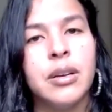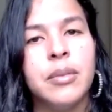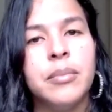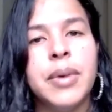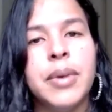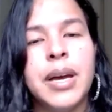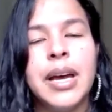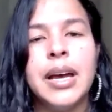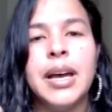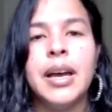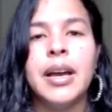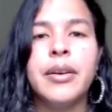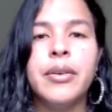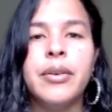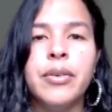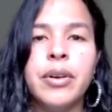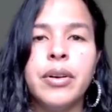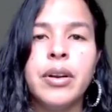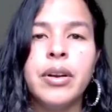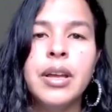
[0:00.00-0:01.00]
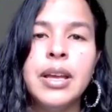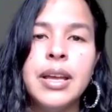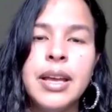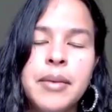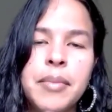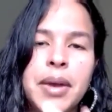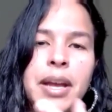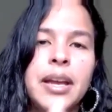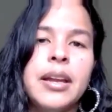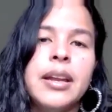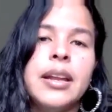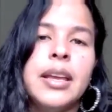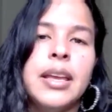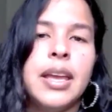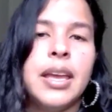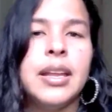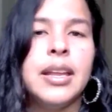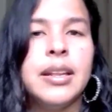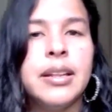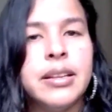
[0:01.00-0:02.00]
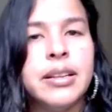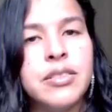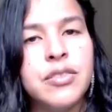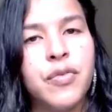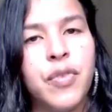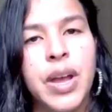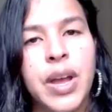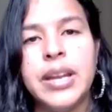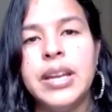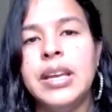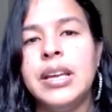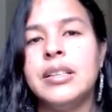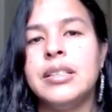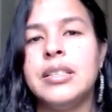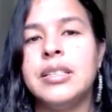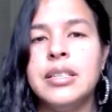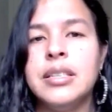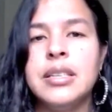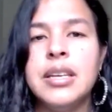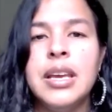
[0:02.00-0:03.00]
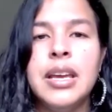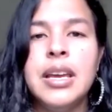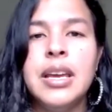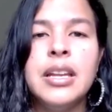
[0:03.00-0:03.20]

to come back, or am I going to gain this finances?